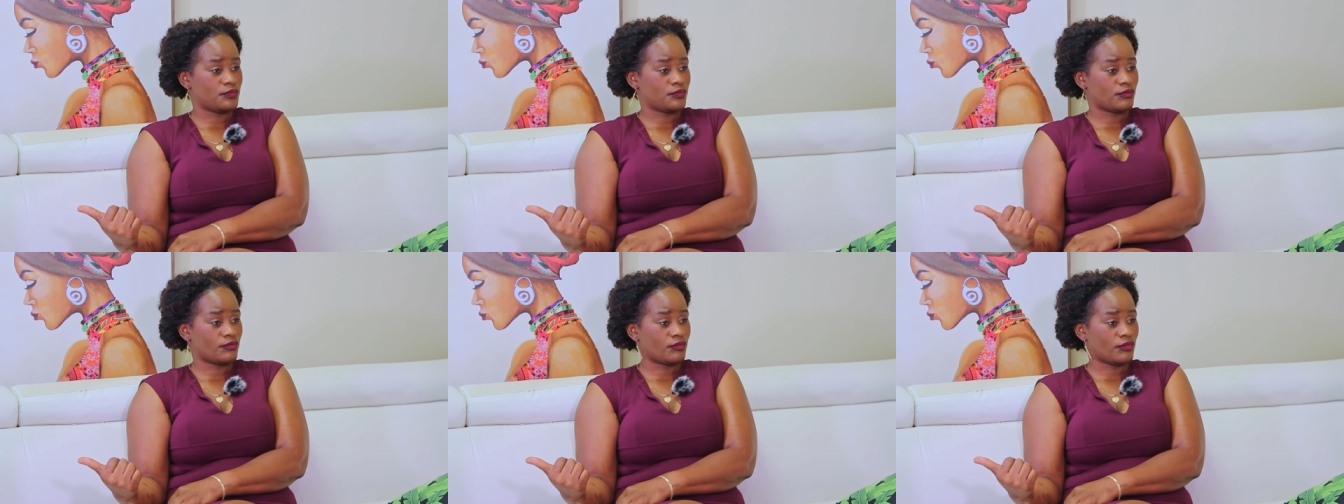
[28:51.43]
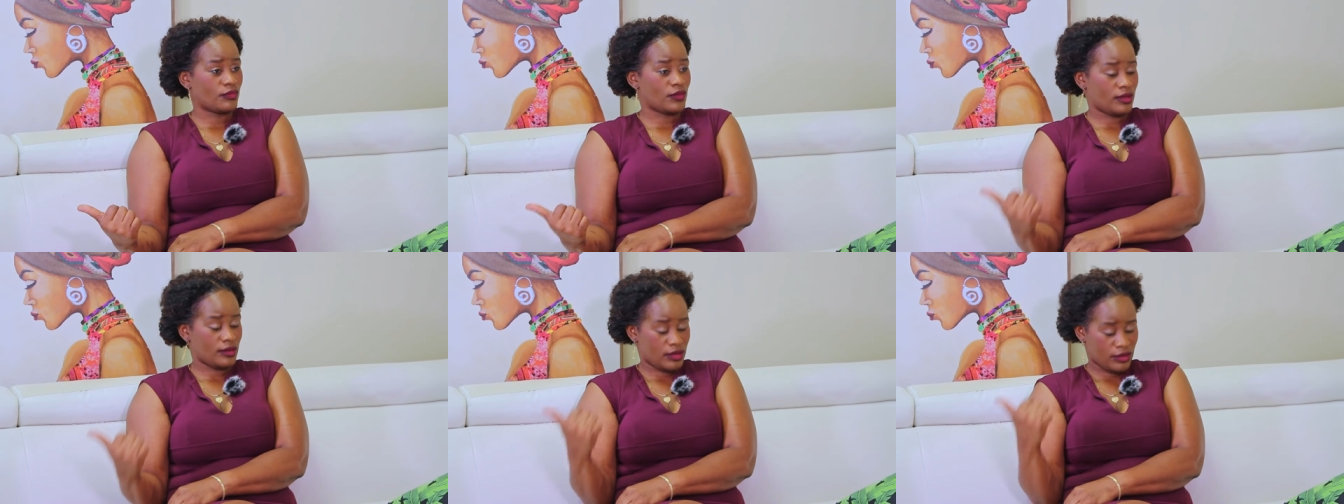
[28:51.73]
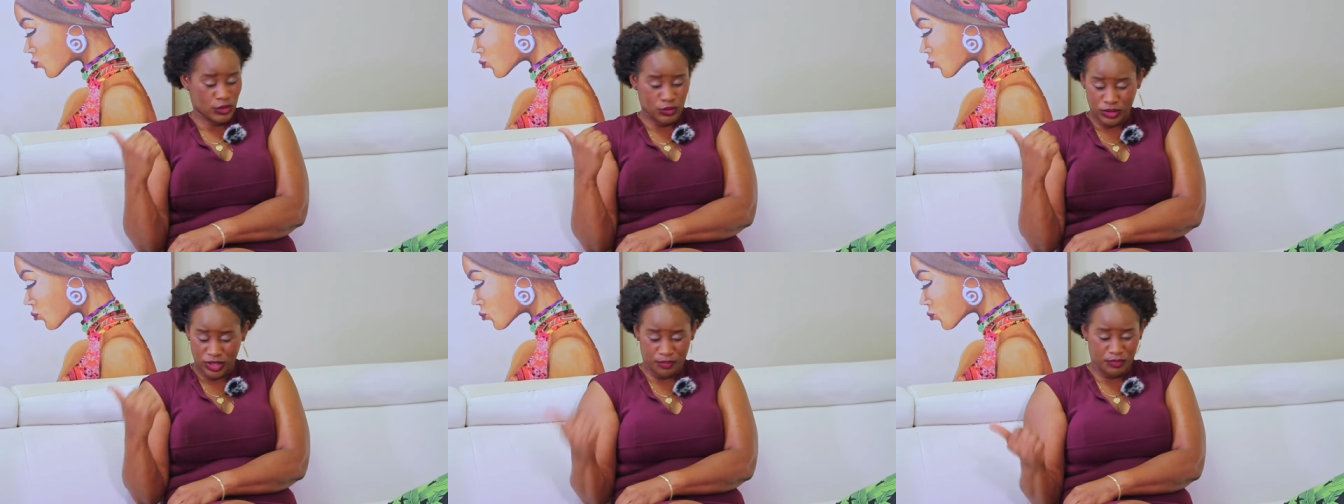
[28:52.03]
Mm-hmm.
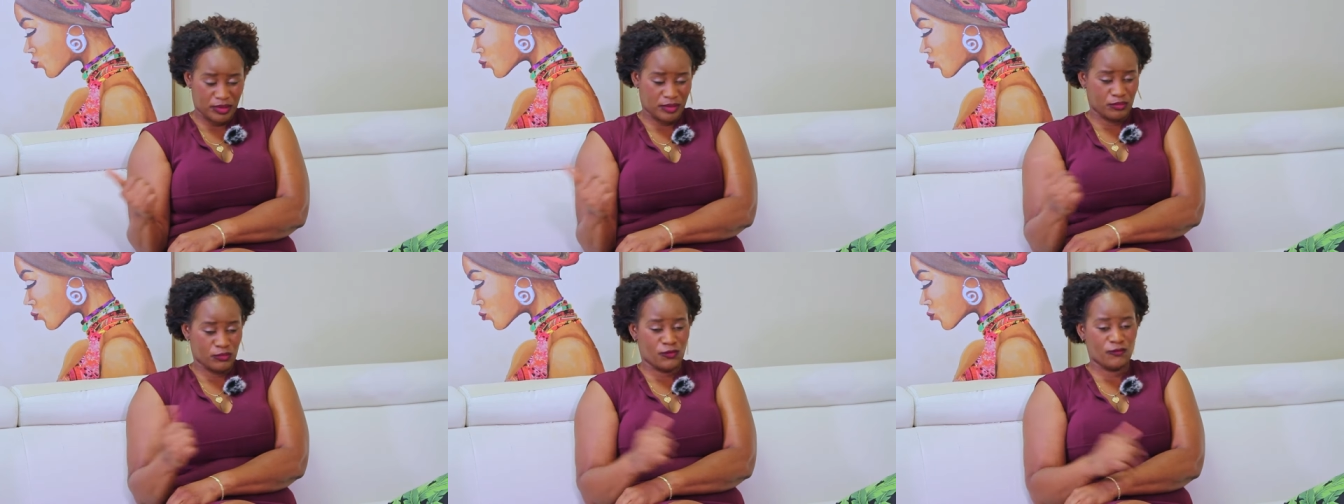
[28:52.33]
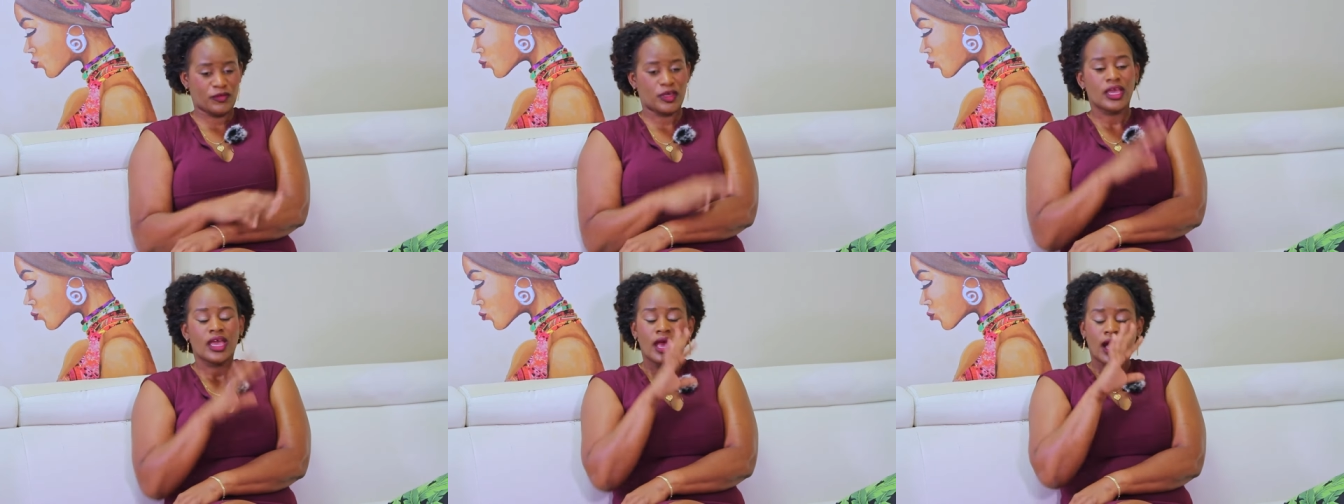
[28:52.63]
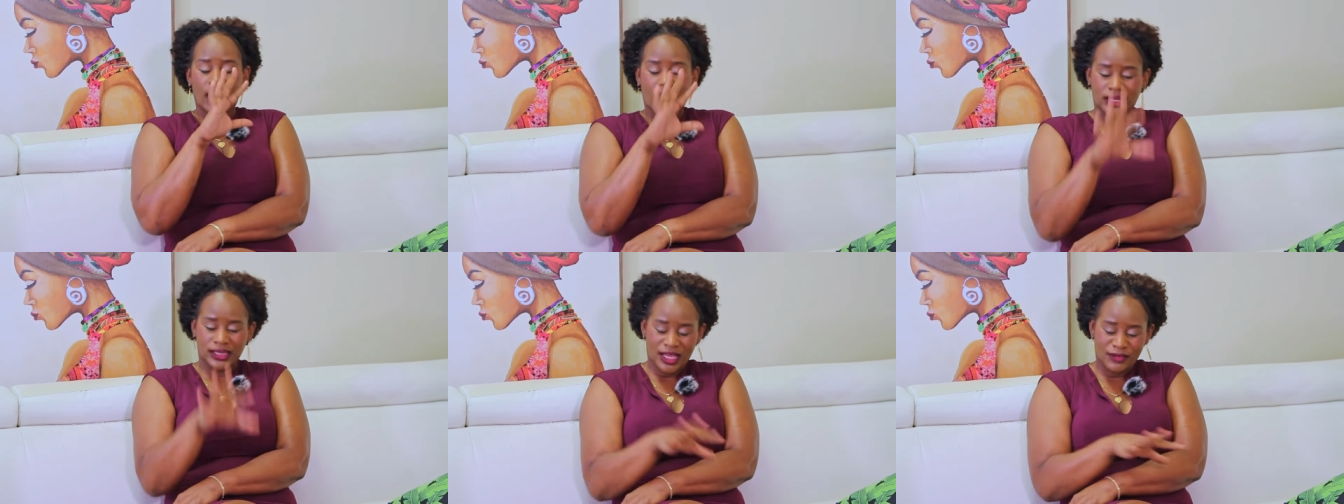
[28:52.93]
You keep it moving.
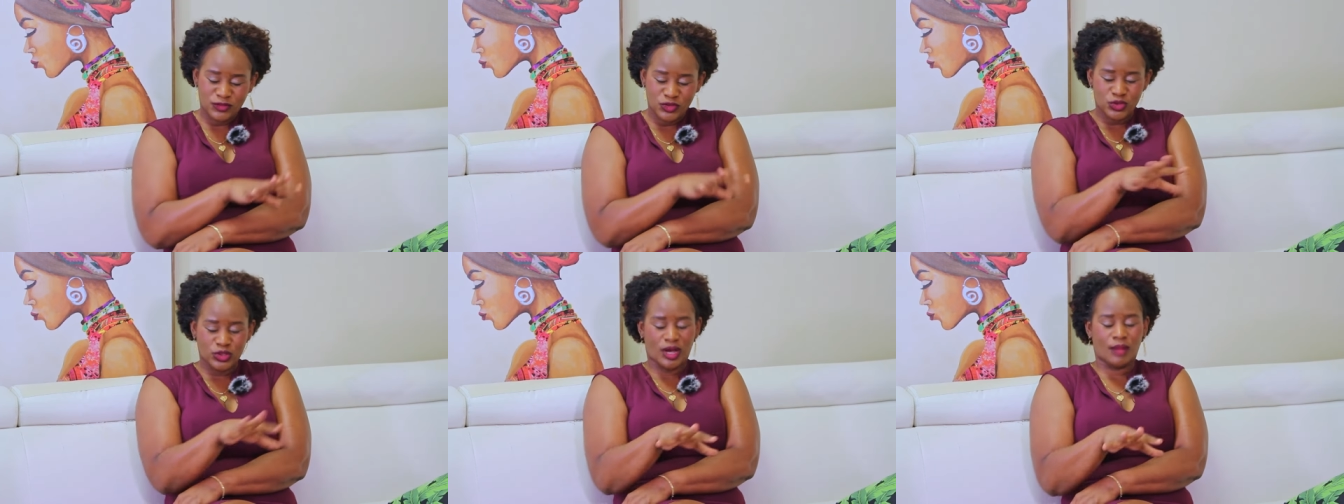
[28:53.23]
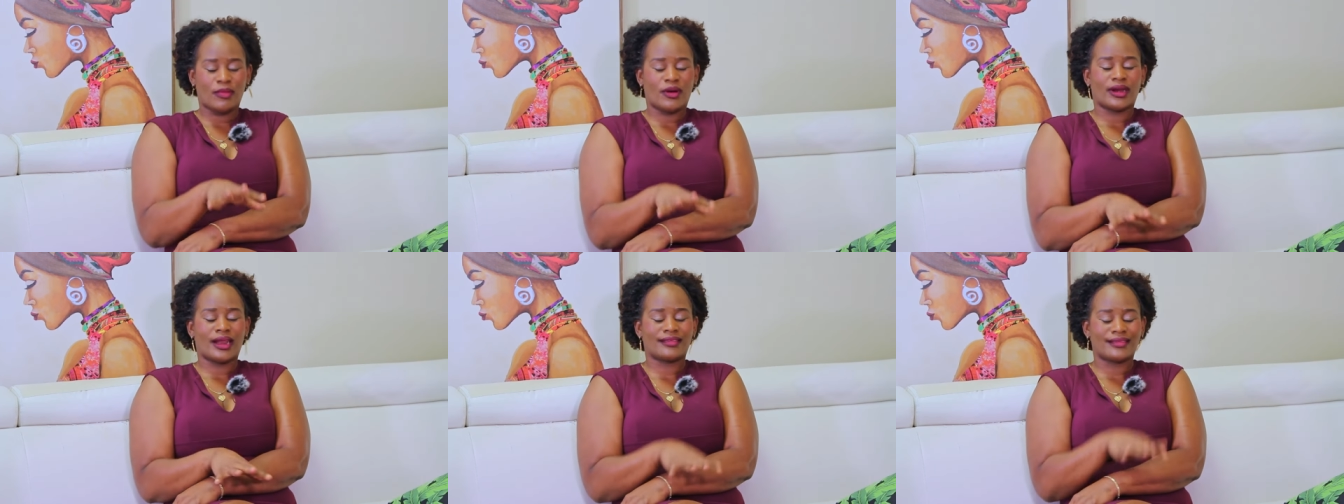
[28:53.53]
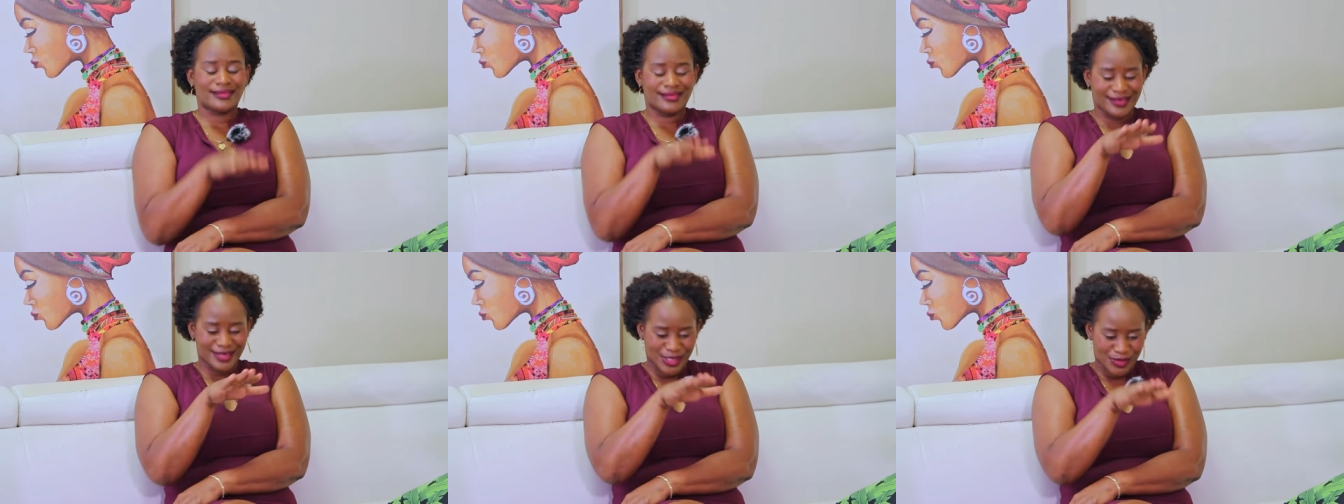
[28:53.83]
I love to talk about
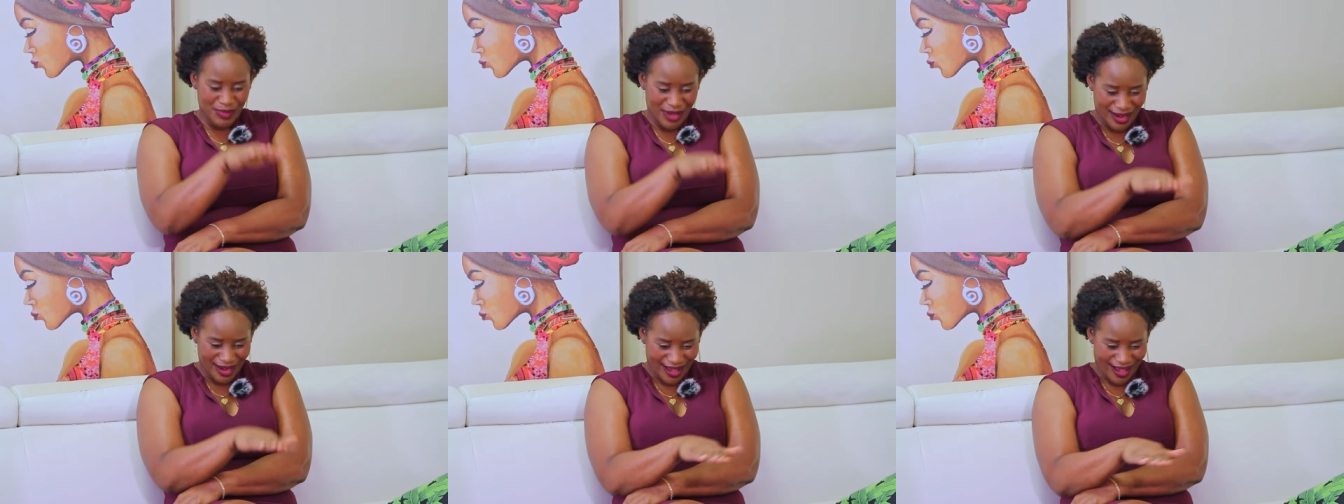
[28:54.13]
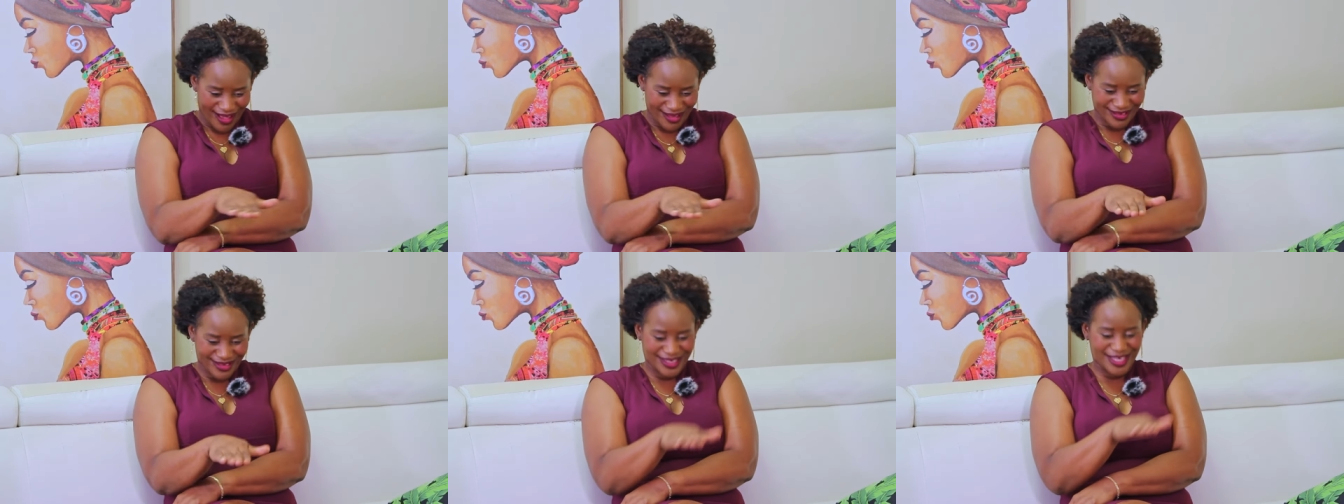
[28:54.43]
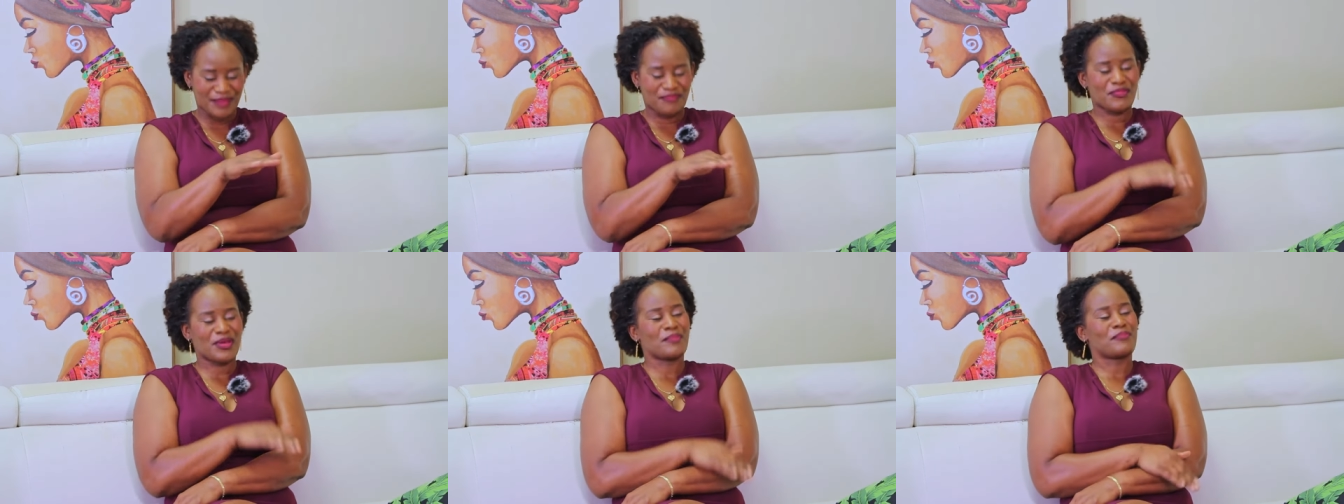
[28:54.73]
other things, but I'll
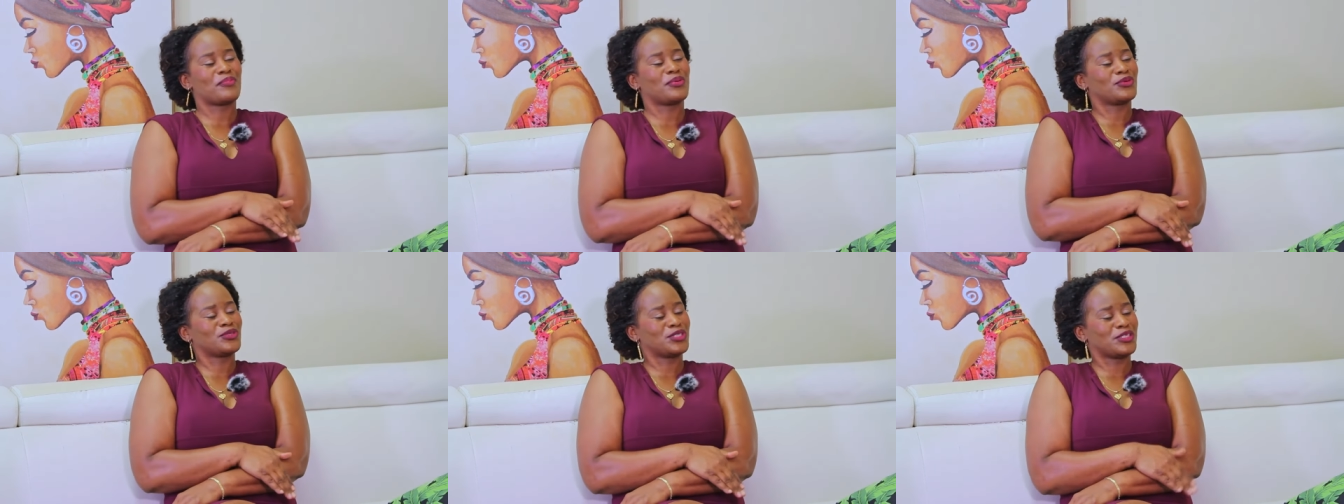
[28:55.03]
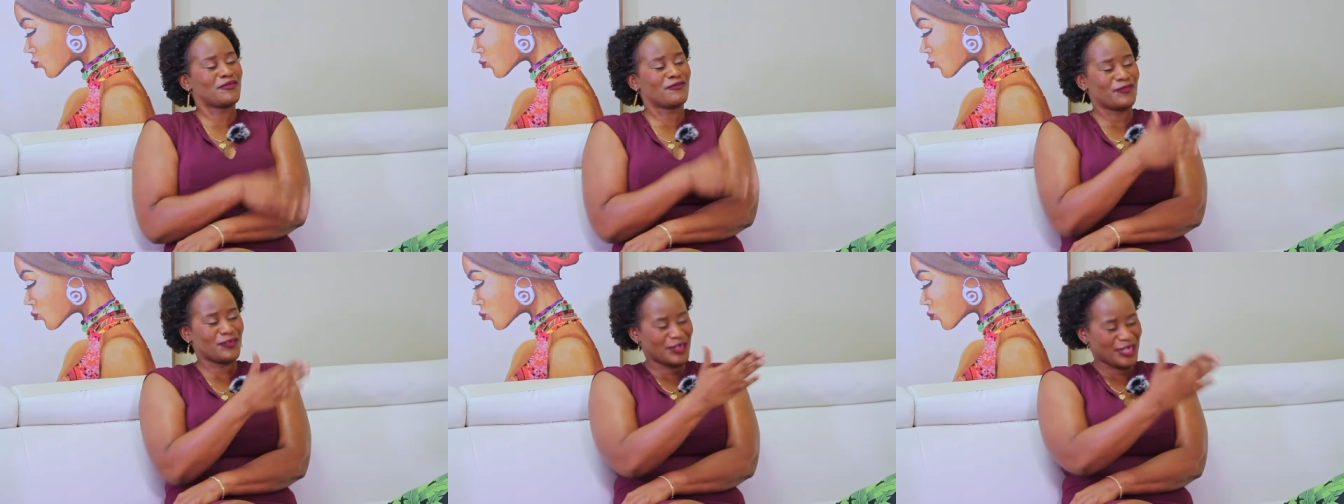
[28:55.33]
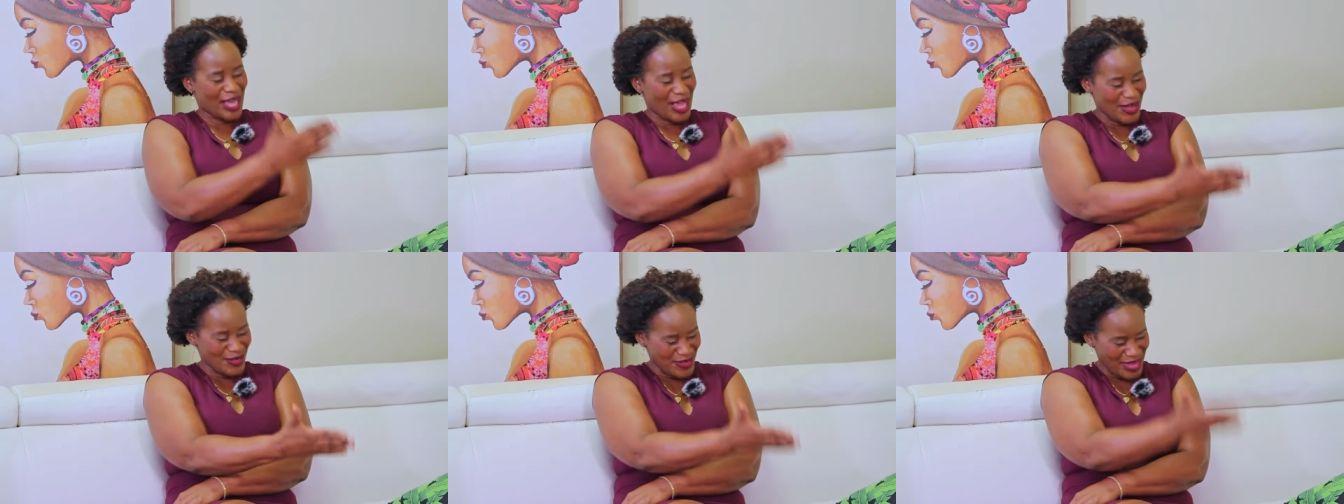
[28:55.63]
keep it pushing for
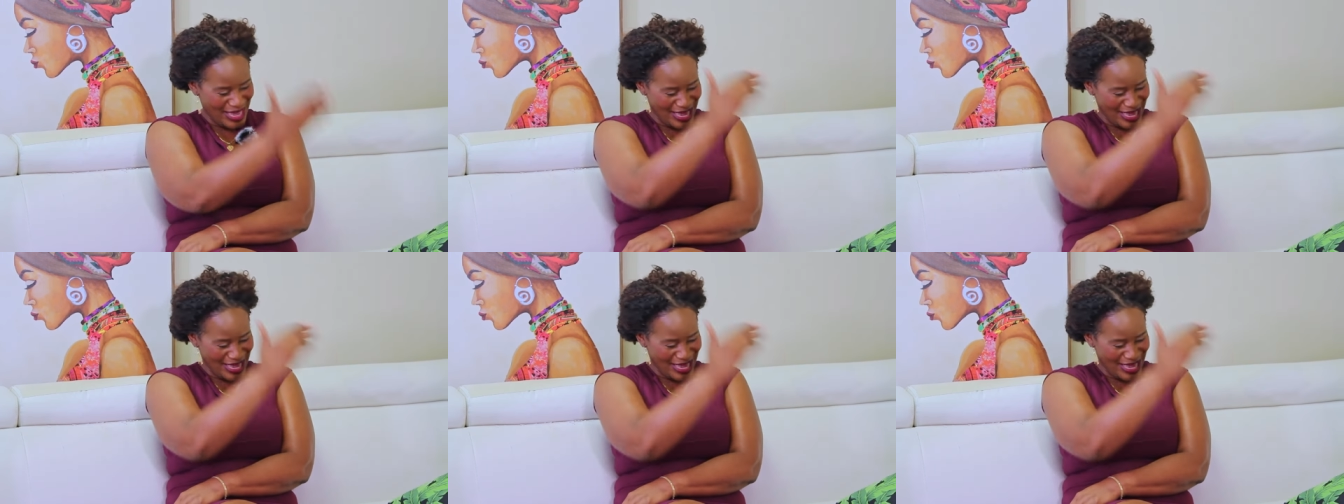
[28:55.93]
now,